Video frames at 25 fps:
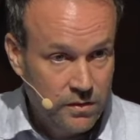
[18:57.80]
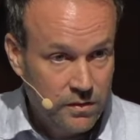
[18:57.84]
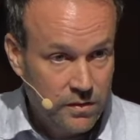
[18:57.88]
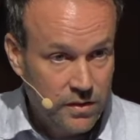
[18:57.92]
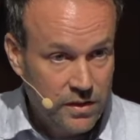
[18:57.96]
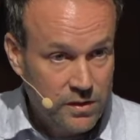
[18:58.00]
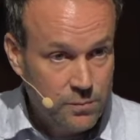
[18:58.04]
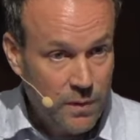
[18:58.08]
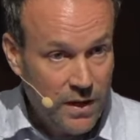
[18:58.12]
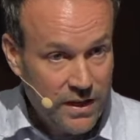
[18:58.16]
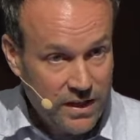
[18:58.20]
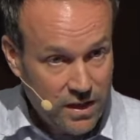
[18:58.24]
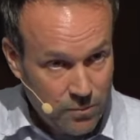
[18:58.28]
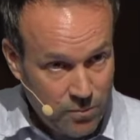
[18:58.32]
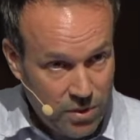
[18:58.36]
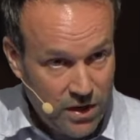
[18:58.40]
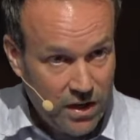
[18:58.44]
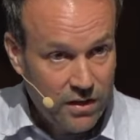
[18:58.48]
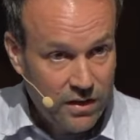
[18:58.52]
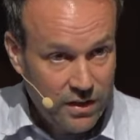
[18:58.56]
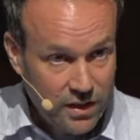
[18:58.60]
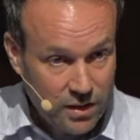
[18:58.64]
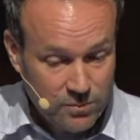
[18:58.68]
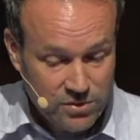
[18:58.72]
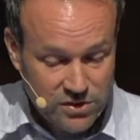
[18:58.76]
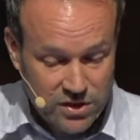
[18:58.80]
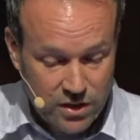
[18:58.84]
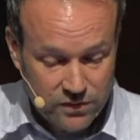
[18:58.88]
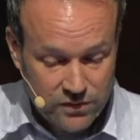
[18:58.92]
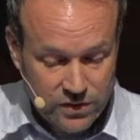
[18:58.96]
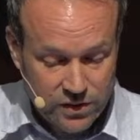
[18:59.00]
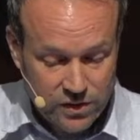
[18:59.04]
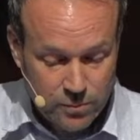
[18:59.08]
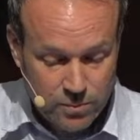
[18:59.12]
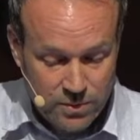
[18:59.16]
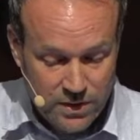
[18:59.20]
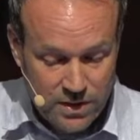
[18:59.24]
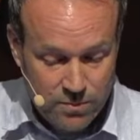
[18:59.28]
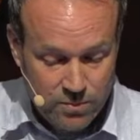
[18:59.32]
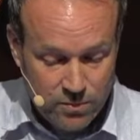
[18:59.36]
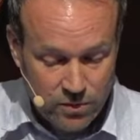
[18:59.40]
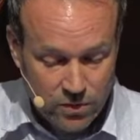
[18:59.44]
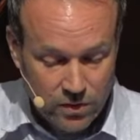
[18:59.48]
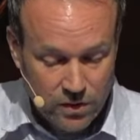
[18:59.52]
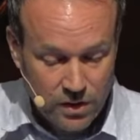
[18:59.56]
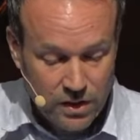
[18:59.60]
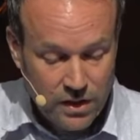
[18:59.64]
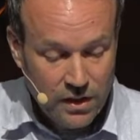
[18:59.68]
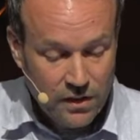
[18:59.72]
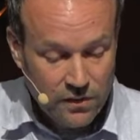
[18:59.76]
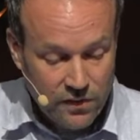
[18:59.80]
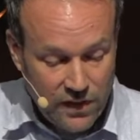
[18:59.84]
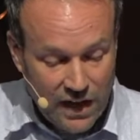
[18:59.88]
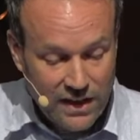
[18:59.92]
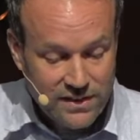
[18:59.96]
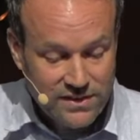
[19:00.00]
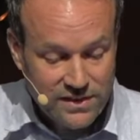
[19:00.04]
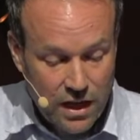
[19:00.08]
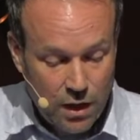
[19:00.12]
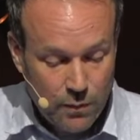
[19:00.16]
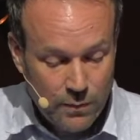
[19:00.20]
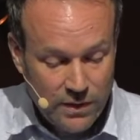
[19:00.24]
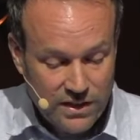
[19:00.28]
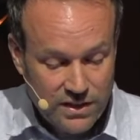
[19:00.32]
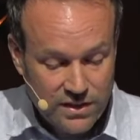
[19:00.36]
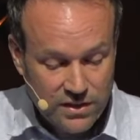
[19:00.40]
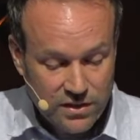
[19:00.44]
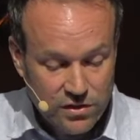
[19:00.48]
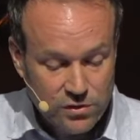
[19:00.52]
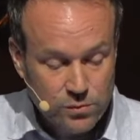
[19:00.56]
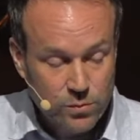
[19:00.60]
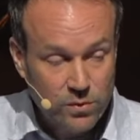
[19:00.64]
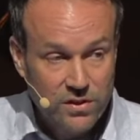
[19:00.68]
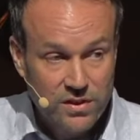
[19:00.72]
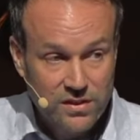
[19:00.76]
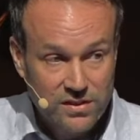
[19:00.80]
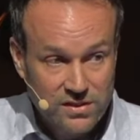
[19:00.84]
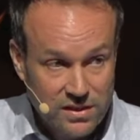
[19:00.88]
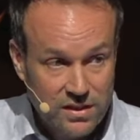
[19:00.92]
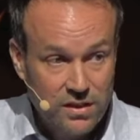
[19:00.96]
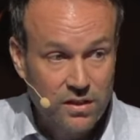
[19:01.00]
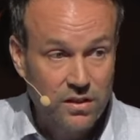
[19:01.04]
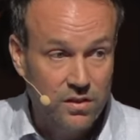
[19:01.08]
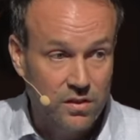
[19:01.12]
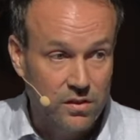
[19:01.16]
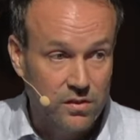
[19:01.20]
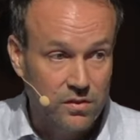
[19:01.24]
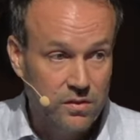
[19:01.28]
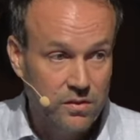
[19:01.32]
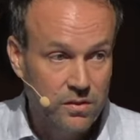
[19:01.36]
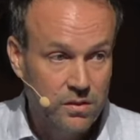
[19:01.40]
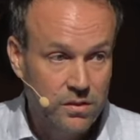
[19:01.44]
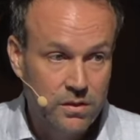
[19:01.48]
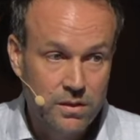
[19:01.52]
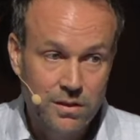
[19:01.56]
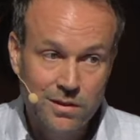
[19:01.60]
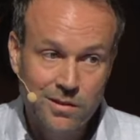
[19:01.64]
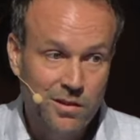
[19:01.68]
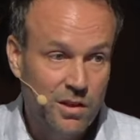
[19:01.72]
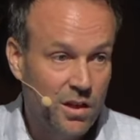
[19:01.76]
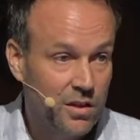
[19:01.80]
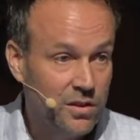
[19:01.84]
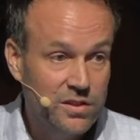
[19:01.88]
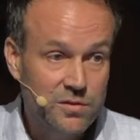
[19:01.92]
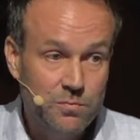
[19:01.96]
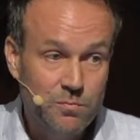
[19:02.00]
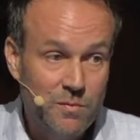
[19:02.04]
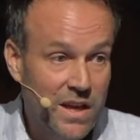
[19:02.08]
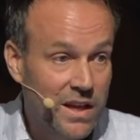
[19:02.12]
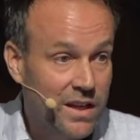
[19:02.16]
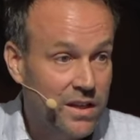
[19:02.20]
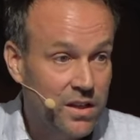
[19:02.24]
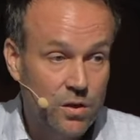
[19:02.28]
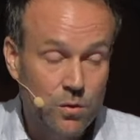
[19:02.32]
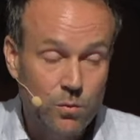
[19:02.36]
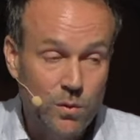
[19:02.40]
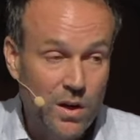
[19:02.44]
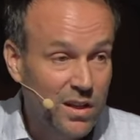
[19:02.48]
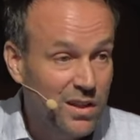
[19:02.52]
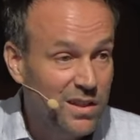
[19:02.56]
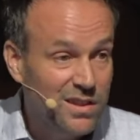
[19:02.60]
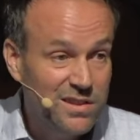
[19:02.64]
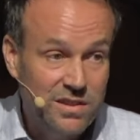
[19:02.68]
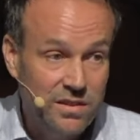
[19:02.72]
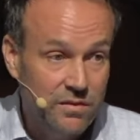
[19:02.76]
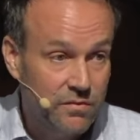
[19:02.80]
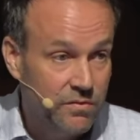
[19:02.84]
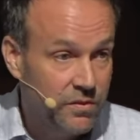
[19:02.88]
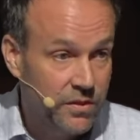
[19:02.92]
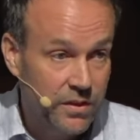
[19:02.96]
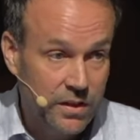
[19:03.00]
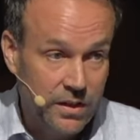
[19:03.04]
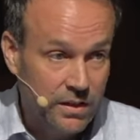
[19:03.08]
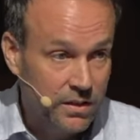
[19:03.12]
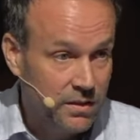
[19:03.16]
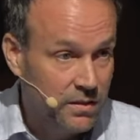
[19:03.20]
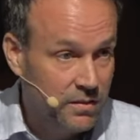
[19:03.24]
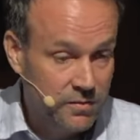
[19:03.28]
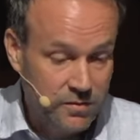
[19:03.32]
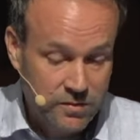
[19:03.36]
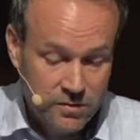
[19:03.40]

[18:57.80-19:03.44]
It's by comparing himself to other people. That's how he deals with his guilt. I'll just make it a relative thing.